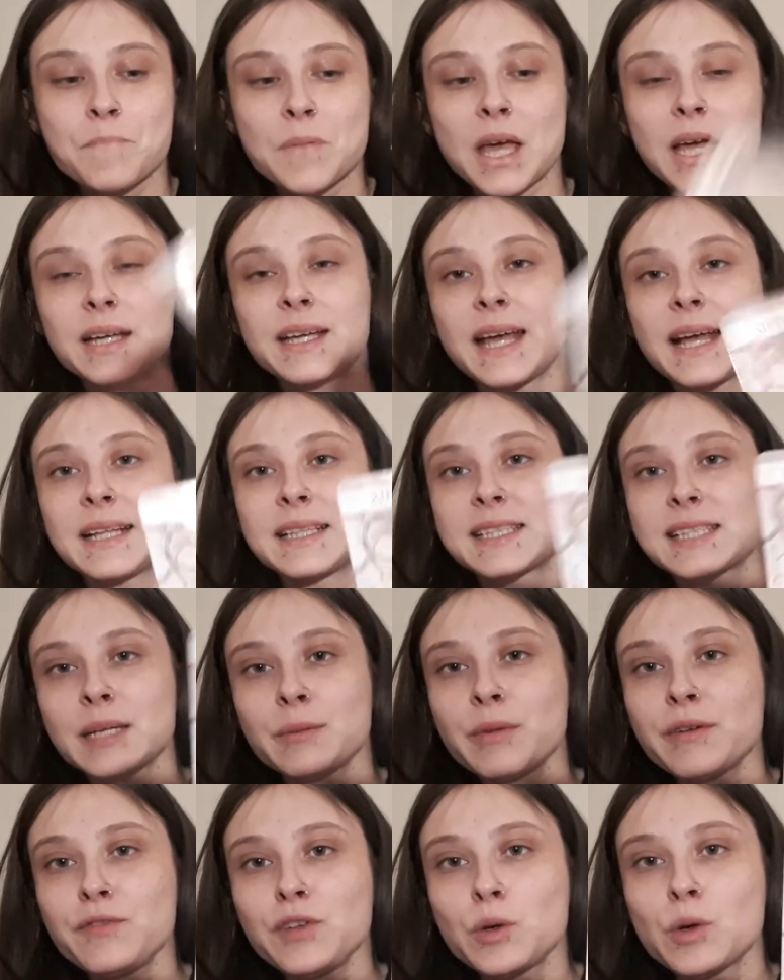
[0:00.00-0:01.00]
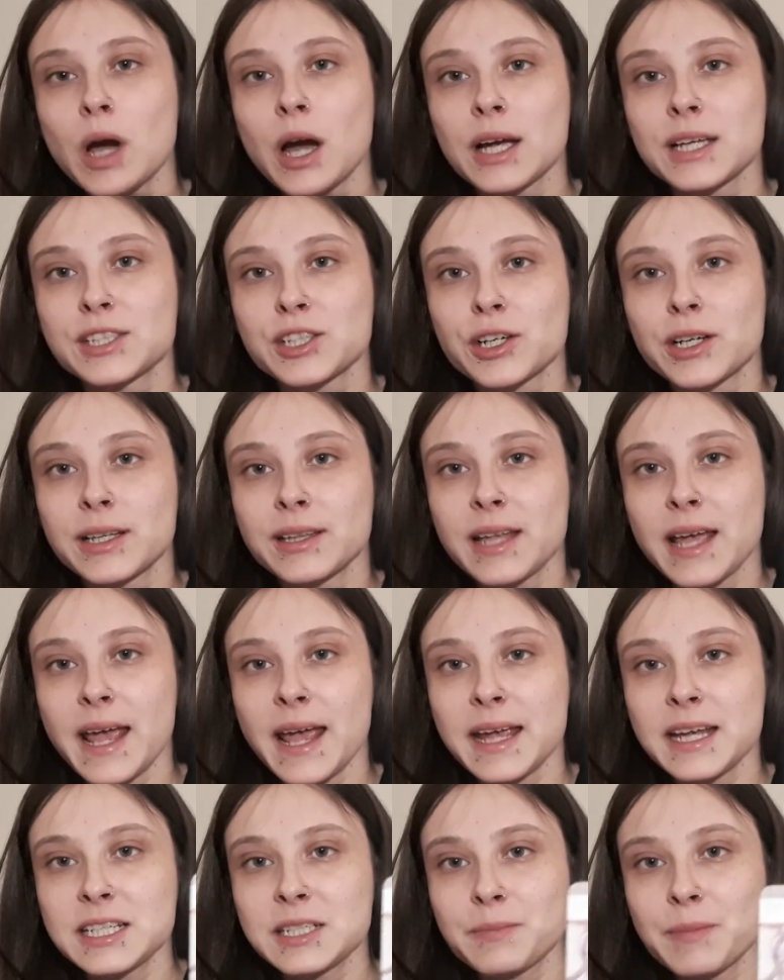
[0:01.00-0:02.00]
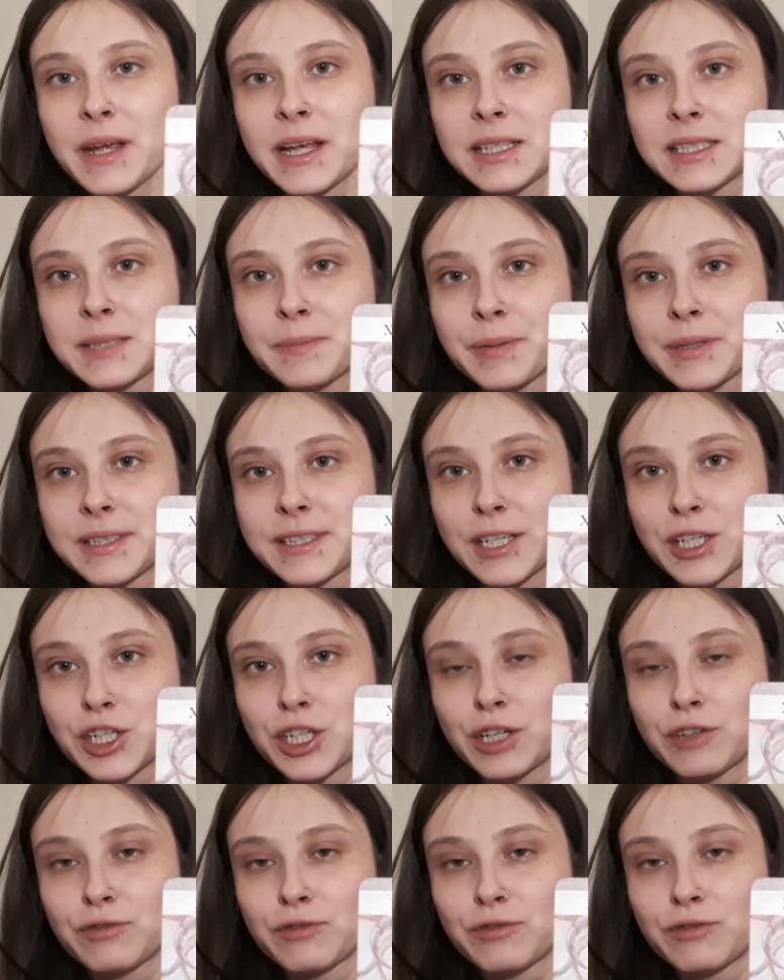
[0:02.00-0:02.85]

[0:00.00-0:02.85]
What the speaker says: Again, some of you guys are in the Hanged Man's position